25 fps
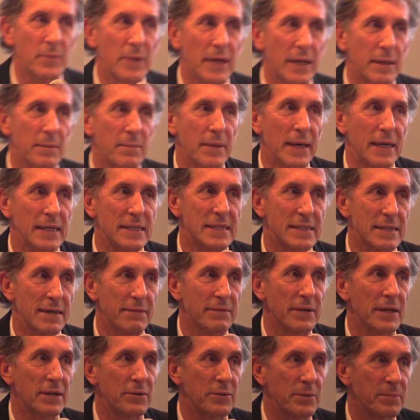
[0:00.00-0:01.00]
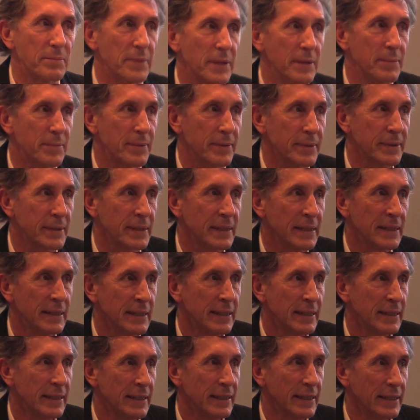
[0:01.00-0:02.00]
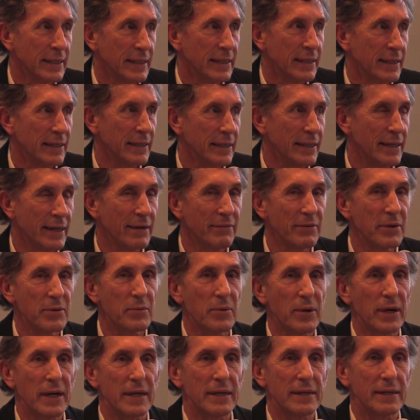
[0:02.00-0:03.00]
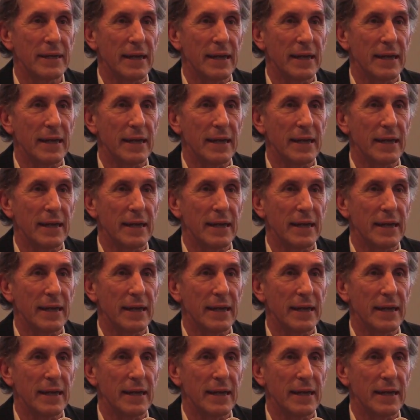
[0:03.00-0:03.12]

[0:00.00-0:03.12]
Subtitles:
We had about 700 people. Everyone